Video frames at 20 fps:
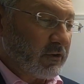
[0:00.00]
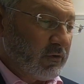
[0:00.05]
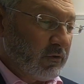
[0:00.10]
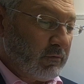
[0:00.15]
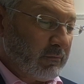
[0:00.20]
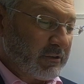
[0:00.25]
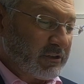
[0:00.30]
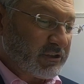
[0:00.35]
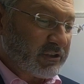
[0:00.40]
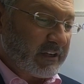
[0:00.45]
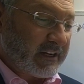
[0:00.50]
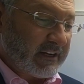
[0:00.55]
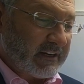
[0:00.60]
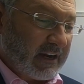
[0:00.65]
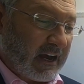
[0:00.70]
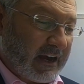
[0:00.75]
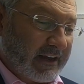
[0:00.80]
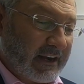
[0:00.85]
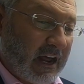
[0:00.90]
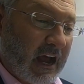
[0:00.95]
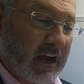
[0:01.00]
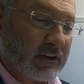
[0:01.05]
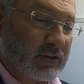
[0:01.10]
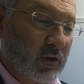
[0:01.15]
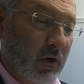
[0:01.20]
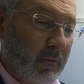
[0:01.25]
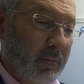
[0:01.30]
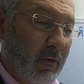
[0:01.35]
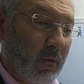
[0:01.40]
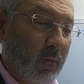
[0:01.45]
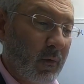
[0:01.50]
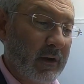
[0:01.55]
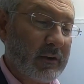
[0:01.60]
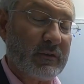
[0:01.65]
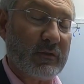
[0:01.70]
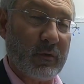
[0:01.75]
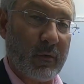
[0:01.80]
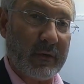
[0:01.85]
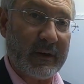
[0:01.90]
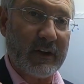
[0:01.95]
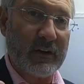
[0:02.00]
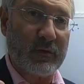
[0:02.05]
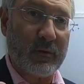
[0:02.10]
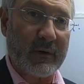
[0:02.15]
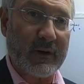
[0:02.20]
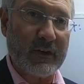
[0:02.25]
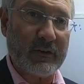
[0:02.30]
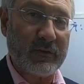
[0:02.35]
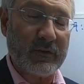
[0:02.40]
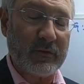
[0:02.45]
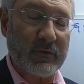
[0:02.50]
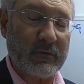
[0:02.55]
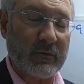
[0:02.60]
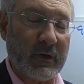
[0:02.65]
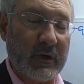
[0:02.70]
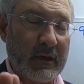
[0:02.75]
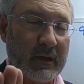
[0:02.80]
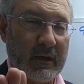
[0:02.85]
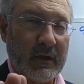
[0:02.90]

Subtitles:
a new machine on October 1, 2022.